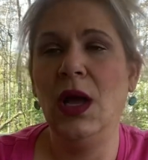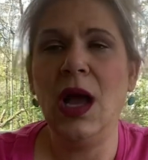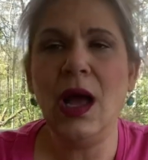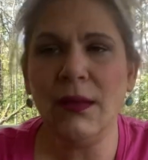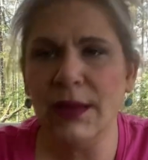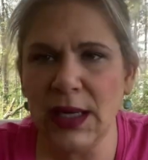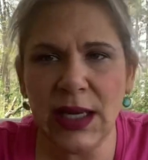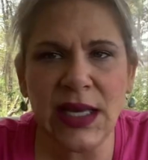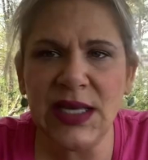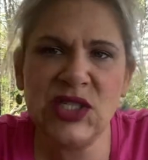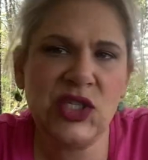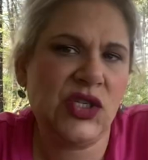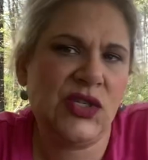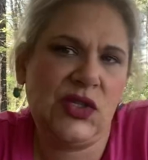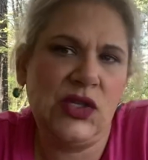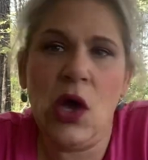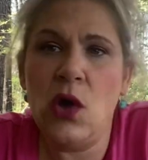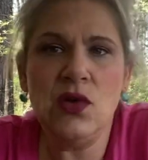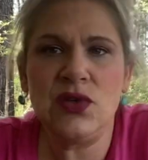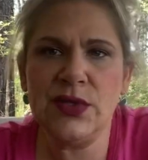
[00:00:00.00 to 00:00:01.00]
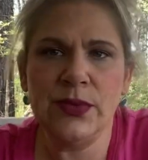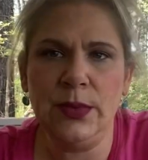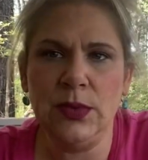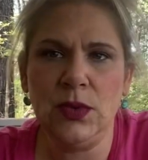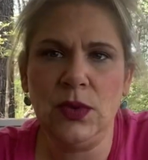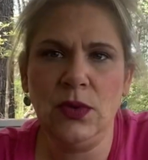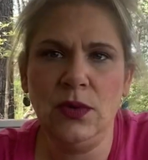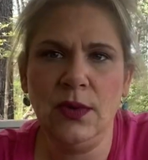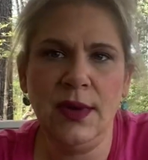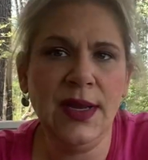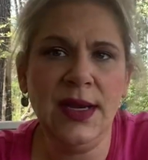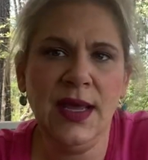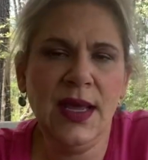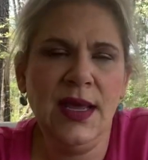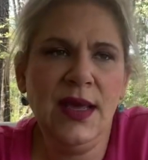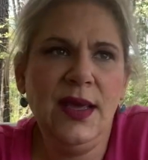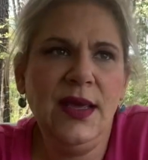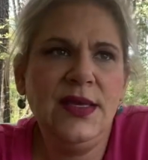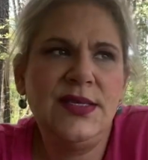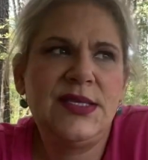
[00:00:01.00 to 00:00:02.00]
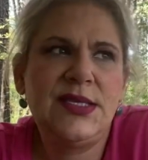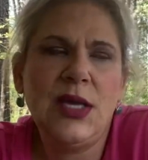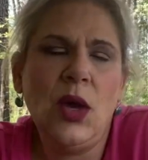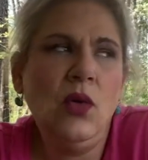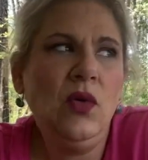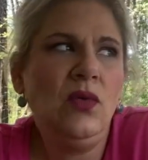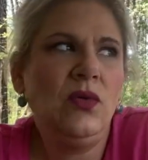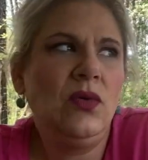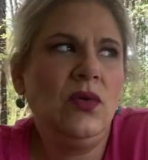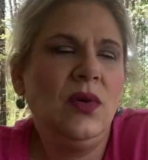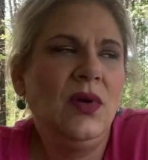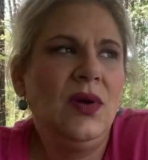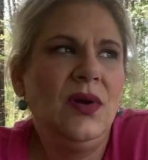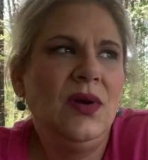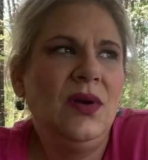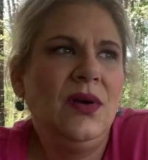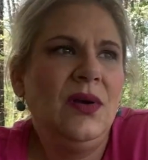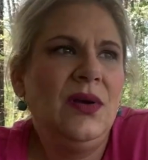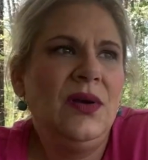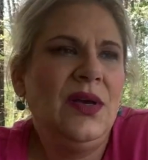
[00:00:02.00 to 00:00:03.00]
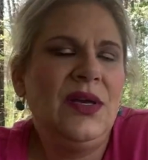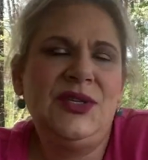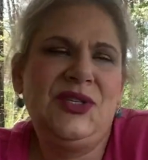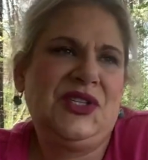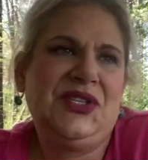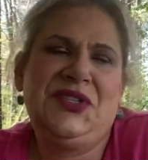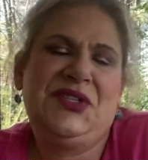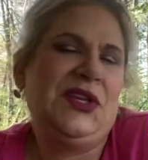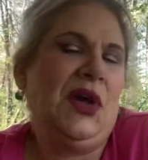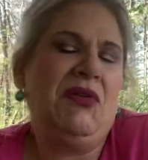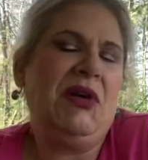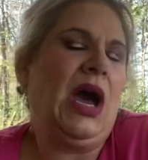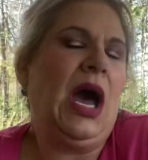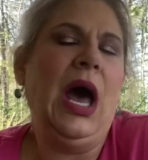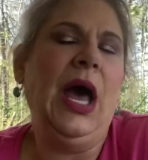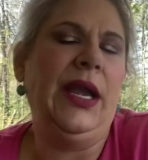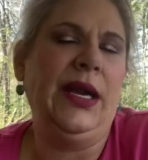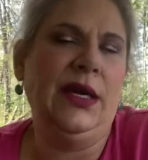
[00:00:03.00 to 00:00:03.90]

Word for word: I mean, it's just noticeable. It, it, it's so, it's just so good.